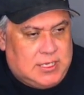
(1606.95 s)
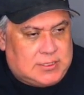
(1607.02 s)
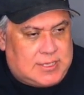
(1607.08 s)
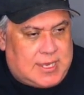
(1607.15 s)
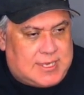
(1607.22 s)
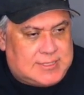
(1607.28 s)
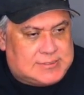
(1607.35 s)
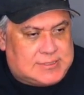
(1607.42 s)

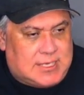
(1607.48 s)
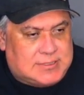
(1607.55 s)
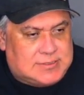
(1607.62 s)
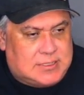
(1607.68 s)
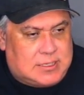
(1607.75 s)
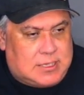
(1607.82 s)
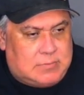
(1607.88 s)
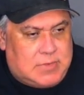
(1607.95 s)

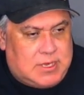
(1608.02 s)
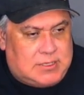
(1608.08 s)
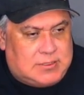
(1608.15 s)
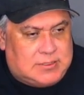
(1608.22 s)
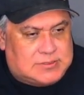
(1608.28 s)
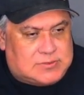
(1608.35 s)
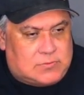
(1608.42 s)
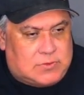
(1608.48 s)
gas-guzzling and
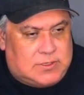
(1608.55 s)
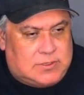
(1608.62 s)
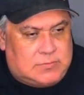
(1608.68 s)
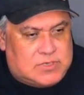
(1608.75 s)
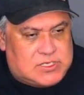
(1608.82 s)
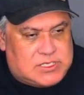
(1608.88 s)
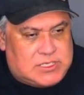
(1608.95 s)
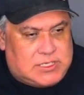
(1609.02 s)
maintenance-ridden
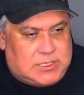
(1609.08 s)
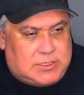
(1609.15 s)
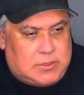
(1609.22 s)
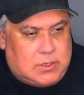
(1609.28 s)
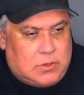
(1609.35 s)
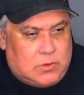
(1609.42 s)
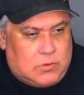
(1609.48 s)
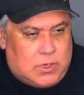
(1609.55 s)
machine.
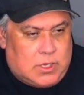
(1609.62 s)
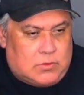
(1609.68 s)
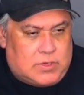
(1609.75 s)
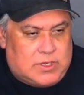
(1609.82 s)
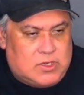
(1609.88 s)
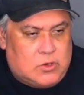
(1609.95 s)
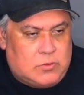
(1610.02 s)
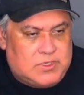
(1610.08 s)
Well,
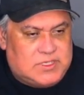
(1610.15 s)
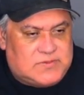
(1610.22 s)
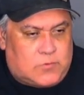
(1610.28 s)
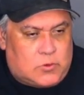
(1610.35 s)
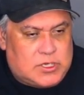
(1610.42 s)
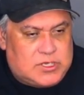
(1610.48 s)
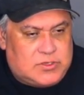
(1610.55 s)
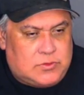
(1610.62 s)
RYOBI's
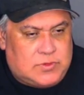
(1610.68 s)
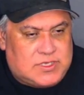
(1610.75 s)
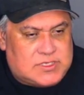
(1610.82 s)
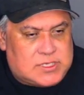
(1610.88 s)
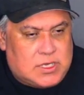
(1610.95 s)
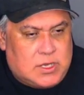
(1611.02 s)
42-inch